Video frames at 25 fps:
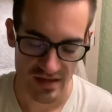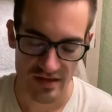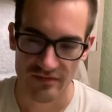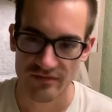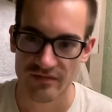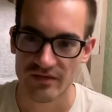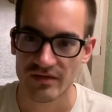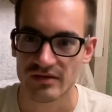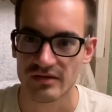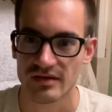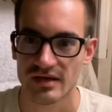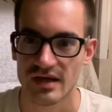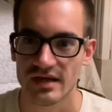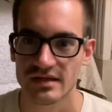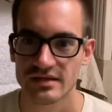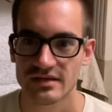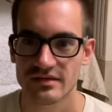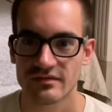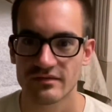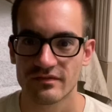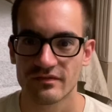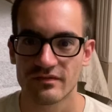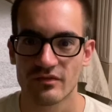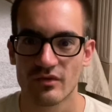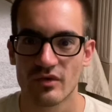felt kind of
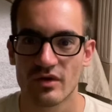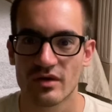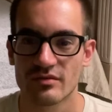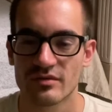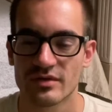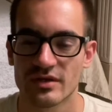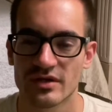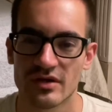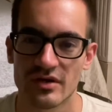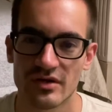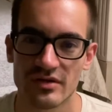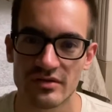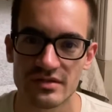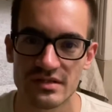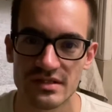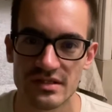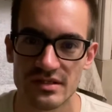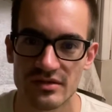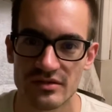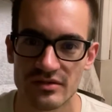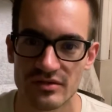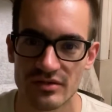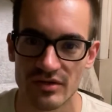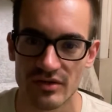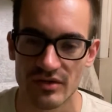warm and cozy.
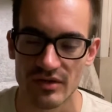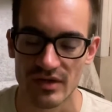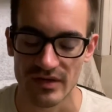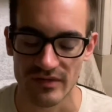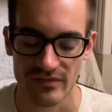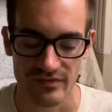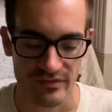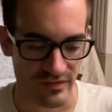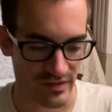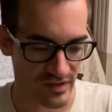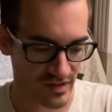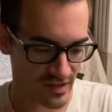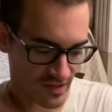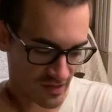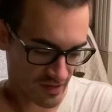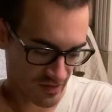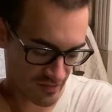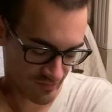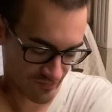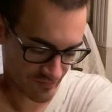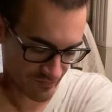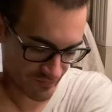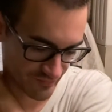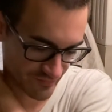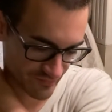You know, every
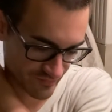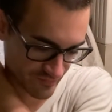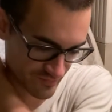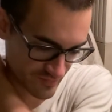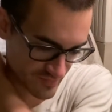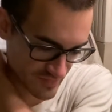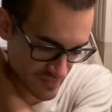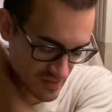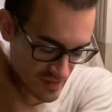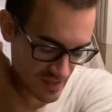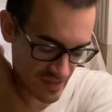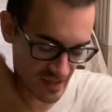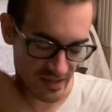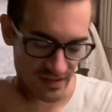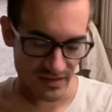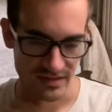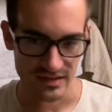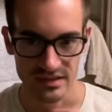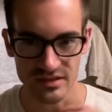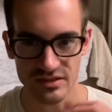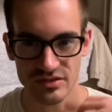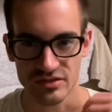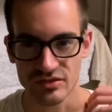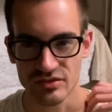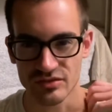night I
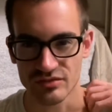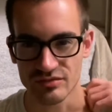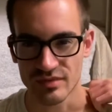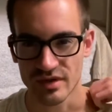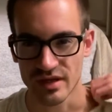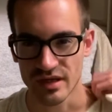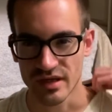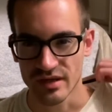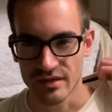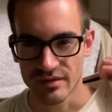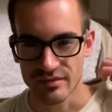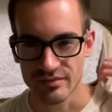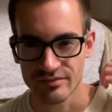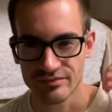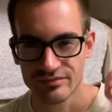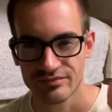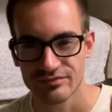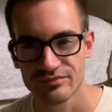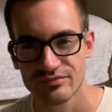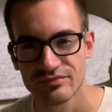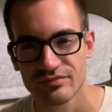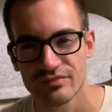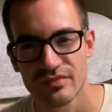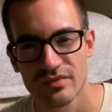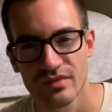do my
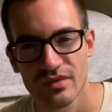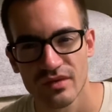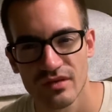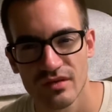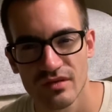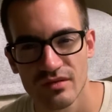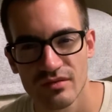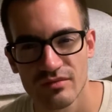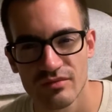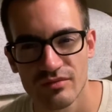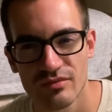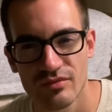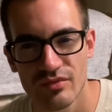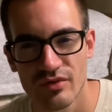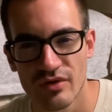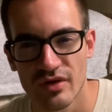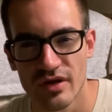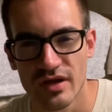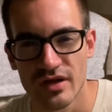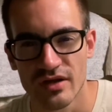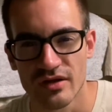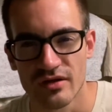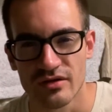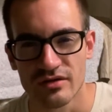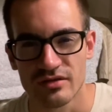
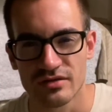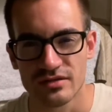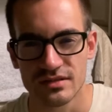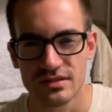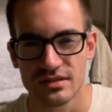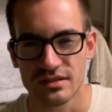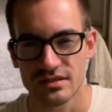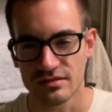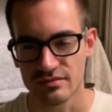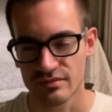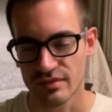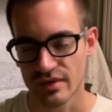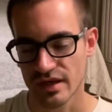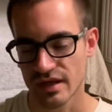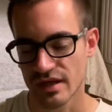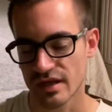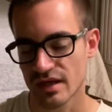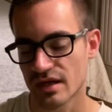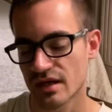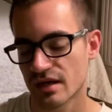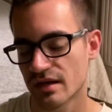prayers and my